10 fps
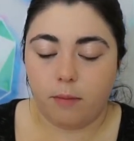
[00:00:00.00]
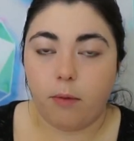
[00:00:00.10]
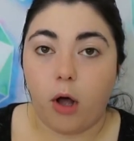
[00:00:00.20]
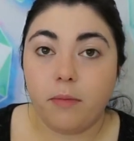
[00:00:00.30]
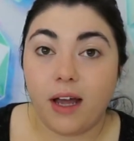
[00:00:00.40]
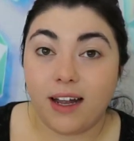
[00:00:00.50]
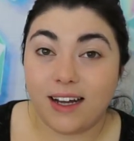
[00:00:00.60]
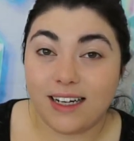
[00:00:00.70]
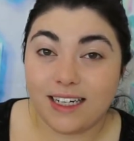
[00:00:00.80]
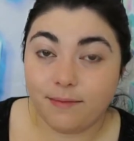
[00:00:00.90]
Balm dot
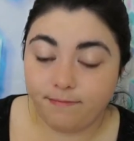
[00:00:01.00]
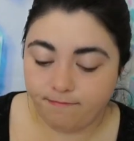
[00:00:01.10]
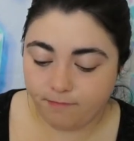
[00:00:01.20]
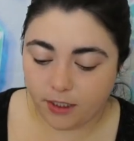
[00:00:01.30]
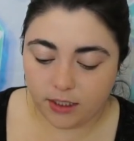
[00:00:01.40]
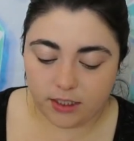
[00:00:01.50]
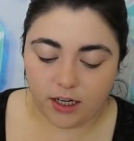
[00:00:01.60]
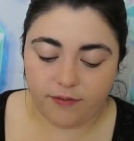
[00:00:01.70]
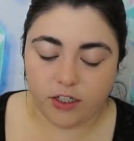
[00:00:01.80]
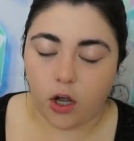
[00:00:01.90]
com. This
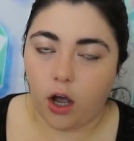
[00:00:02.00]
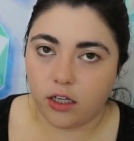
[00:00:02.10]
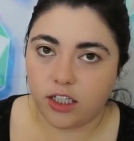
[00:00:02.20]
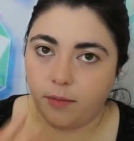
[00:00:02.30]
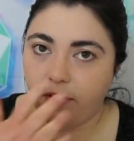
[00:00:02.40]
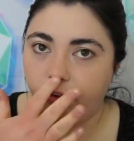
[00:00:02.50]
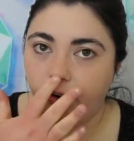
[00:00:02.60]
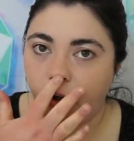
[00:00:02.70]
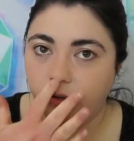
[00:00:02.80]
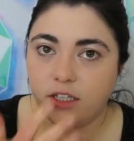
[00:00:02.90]
stuff is awesome if your
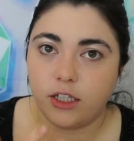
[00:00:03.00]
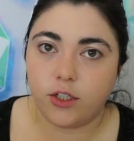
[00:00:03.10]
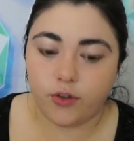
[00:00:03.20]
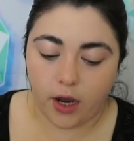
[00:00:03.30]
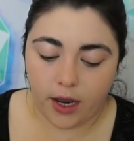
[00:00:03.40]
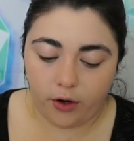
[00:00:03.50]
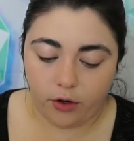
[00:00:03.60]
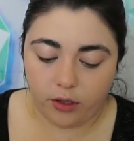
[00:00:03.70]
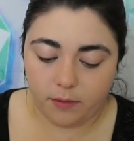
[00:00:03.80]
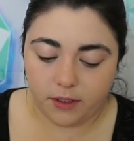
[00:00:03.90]
nose gets dry or
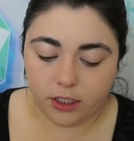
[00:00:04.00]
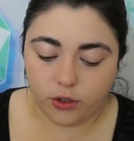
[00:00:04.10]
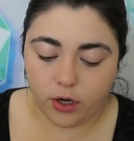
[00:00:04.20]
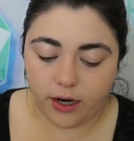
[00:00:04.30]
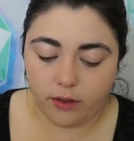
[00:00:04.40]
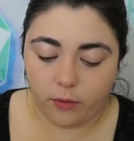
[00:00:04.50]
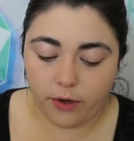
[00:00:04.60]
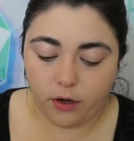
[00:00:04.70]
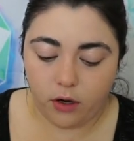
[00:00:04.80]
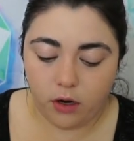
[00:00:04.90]
your lips get dry in the
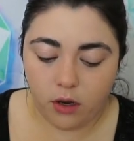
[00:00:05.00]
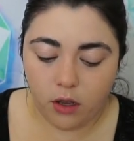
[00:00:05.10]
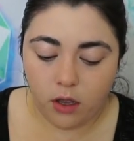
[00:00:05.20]
winter.